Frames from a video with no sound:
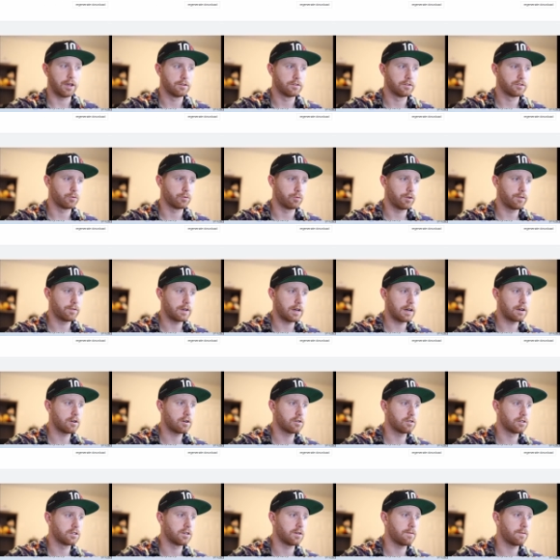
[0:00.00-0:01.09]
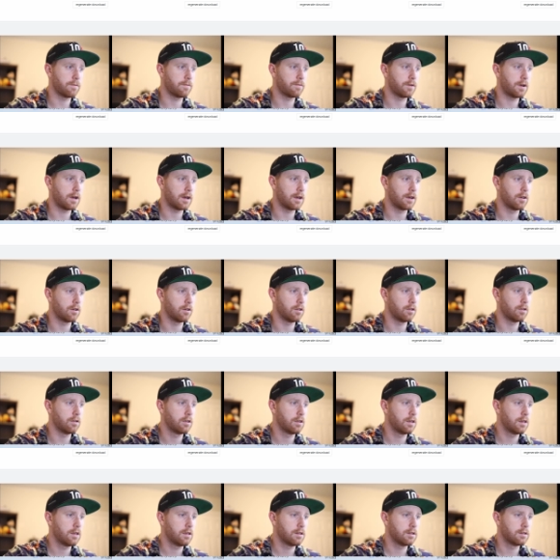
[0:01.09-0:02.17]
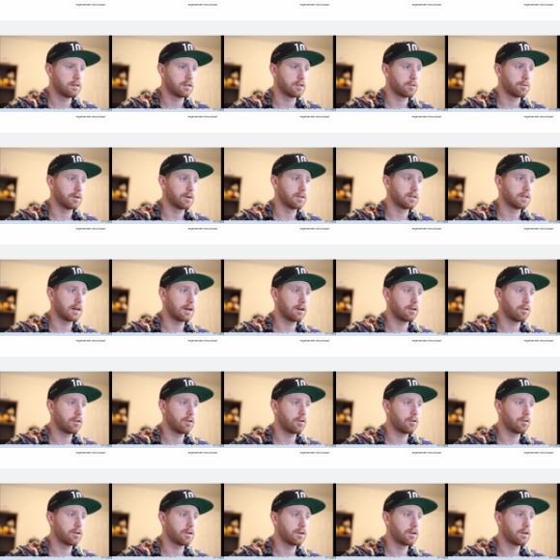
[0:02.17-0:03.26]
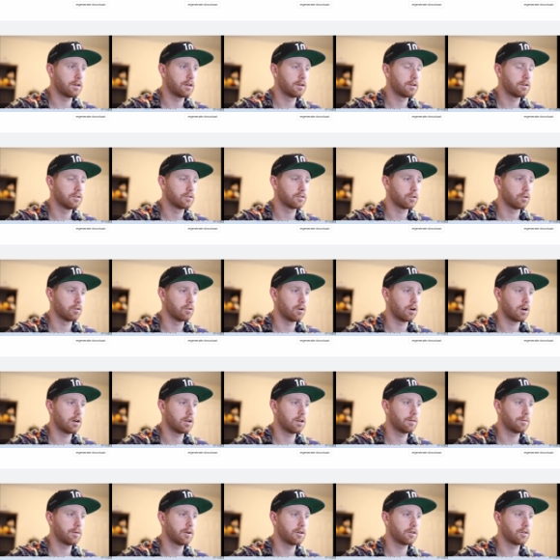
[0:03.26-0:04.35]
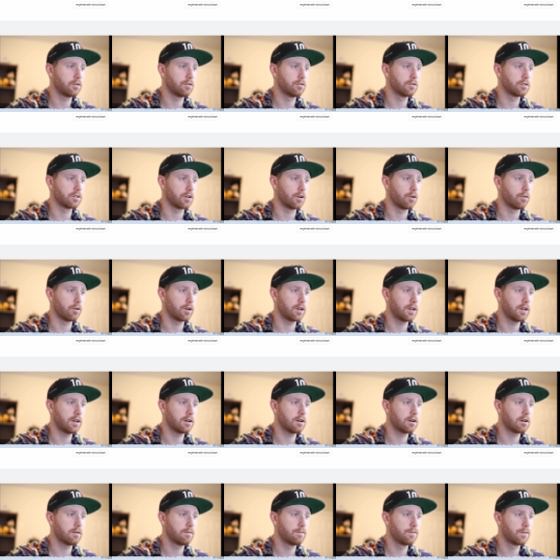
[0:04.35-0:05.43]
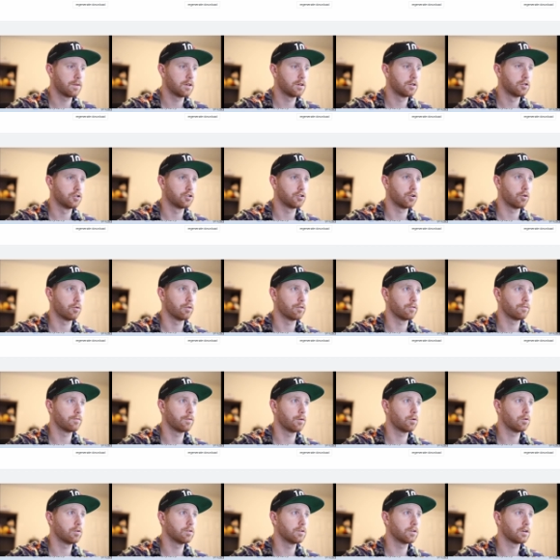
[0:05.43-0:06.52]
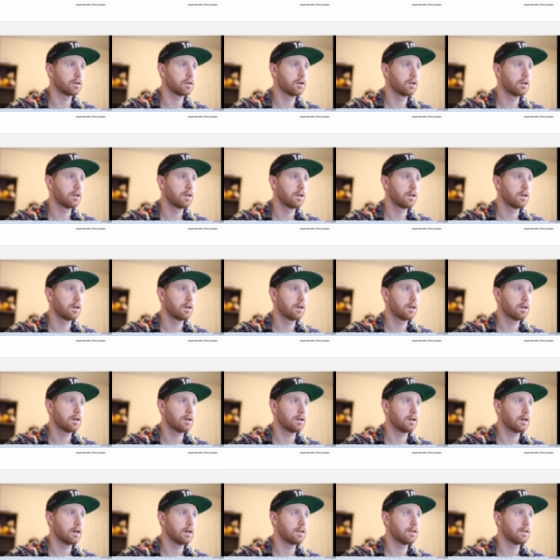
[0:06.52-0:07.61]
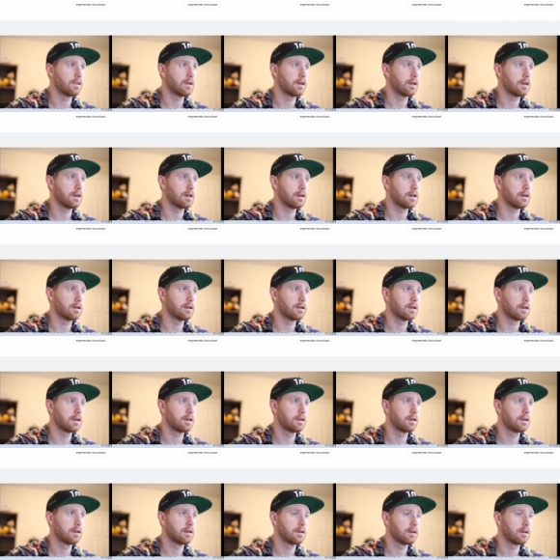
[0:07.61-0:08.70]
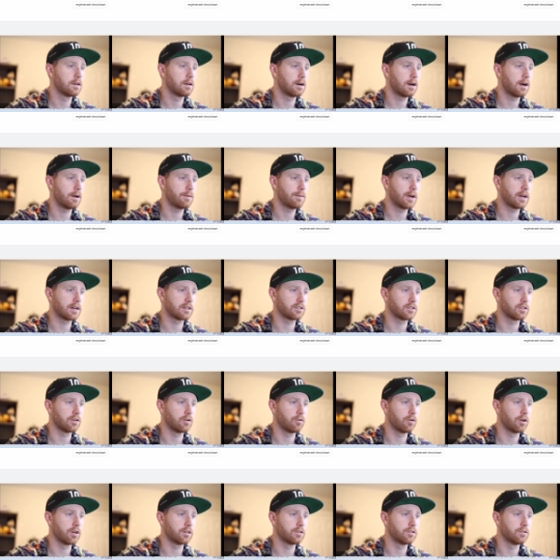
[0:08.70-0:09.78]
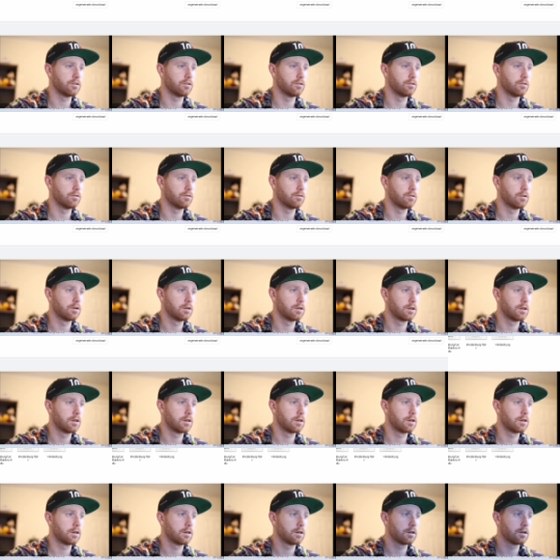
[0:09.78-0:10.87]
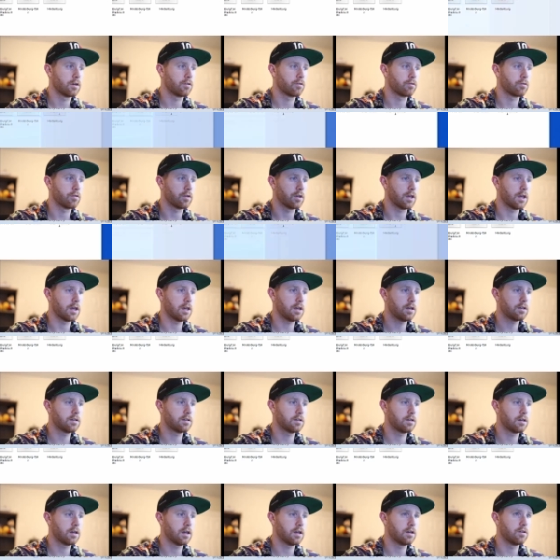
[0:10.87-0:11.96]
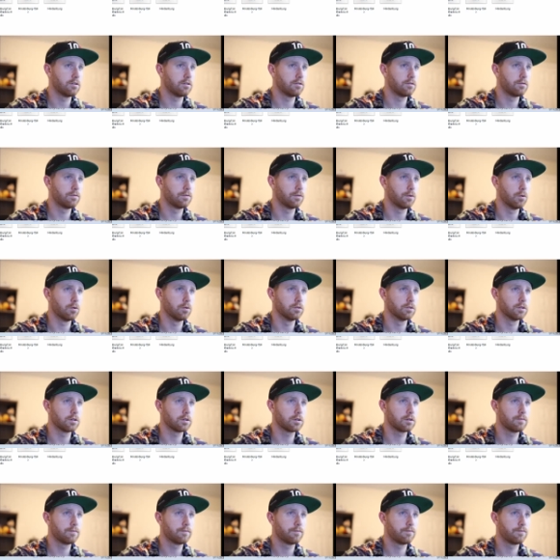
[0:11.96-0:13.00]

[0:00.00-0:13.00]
so we've got our zip file that's been downloaded. So all I'm going to do is go here, show in folder, and then I'm actually going to create a new folder.